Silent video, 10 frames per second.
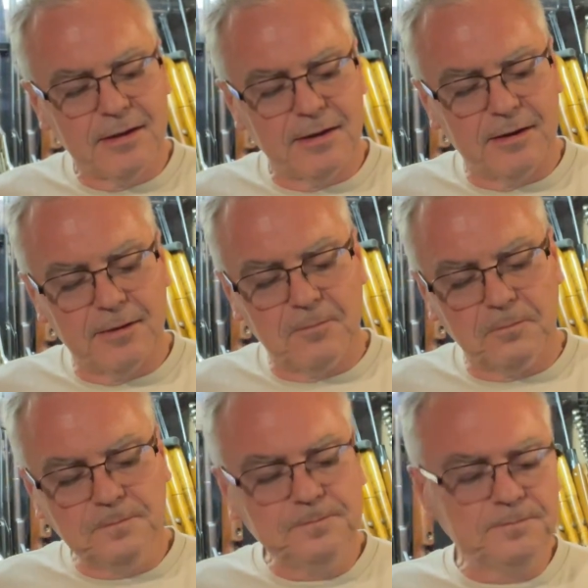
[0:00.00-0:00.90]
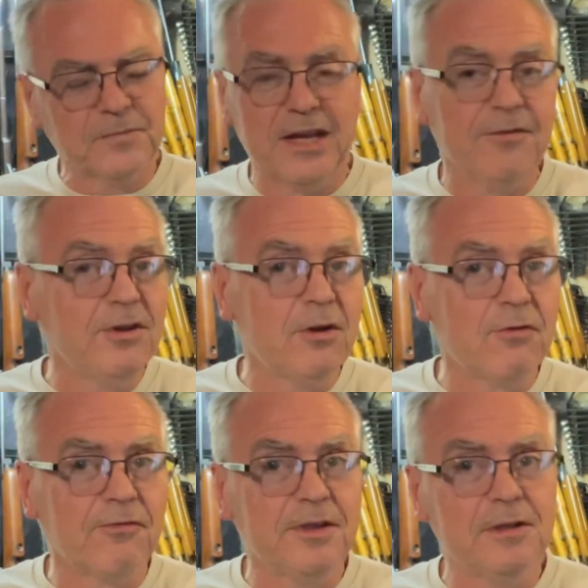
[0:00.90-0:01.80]
Um, and if you
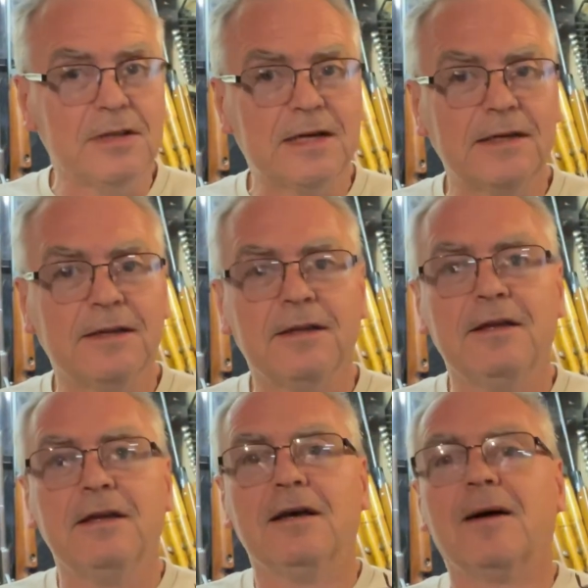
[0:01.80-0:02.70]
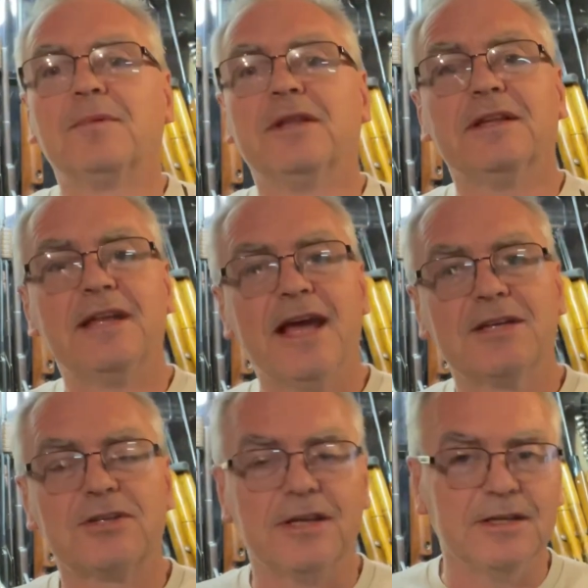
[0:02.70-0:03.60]
don't feel uh, up to the
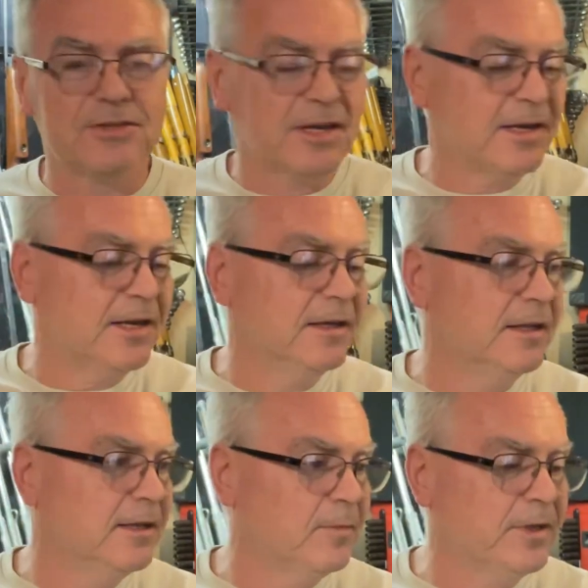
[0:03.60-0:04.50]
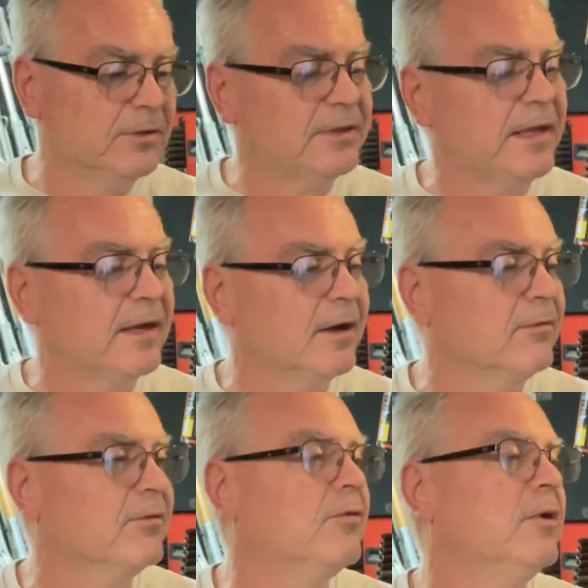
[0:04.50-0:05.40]
task, you can send it in to him and he'll take care of
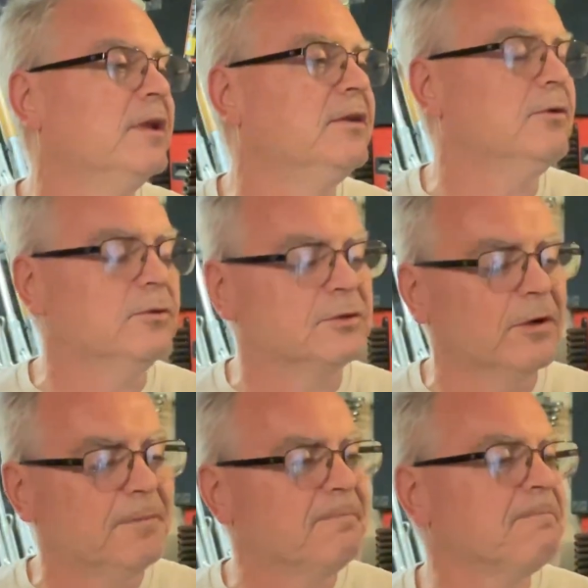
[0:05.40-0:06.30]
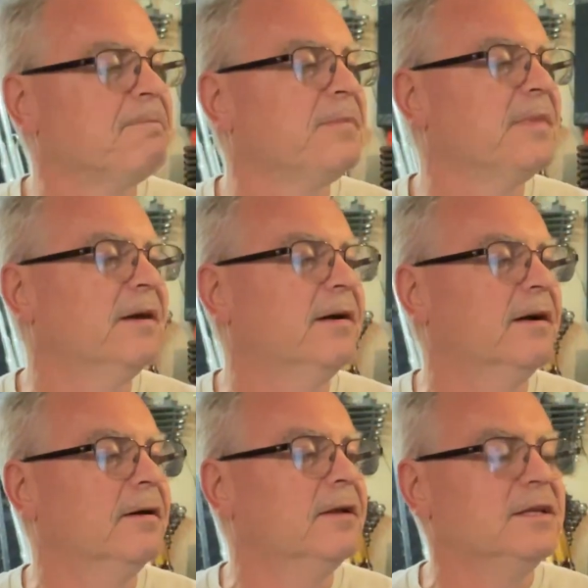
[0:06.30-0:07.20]
it for you too. So
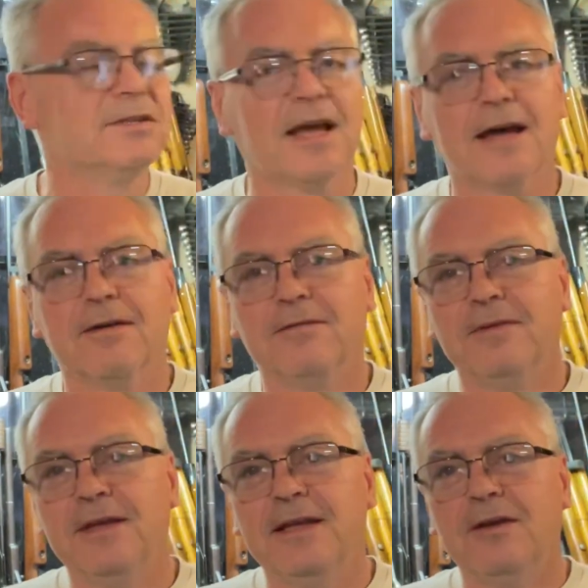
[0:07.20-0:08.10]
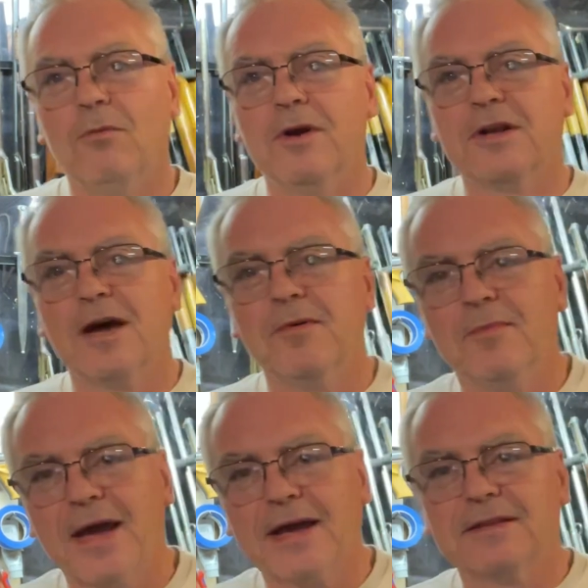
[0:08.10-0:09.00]
uh, he's got one coming
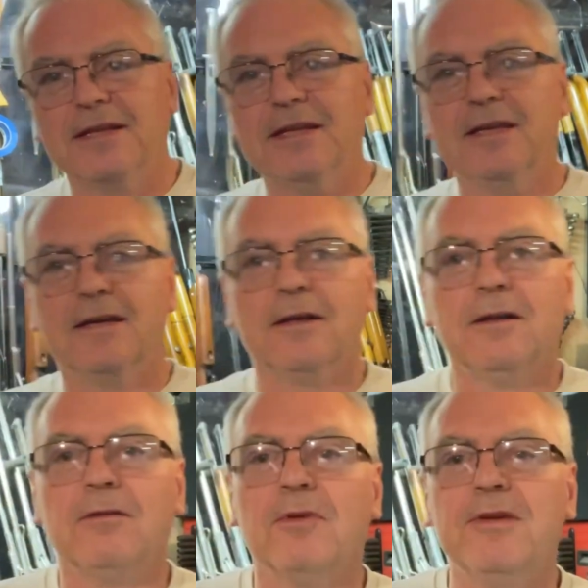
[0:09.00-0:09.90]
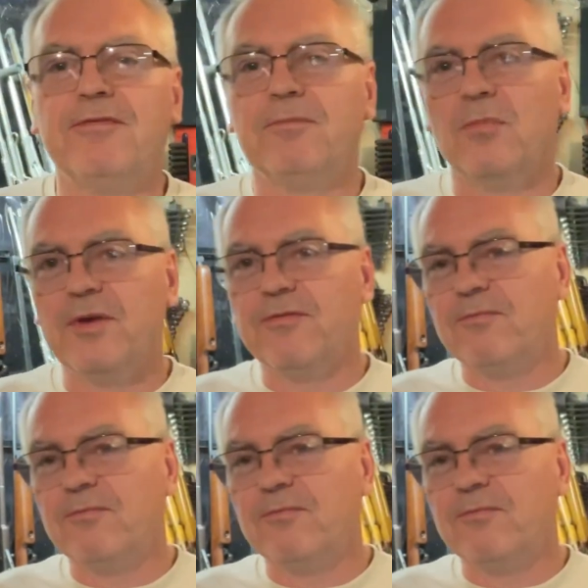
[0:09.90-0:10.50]
back that he uh, re re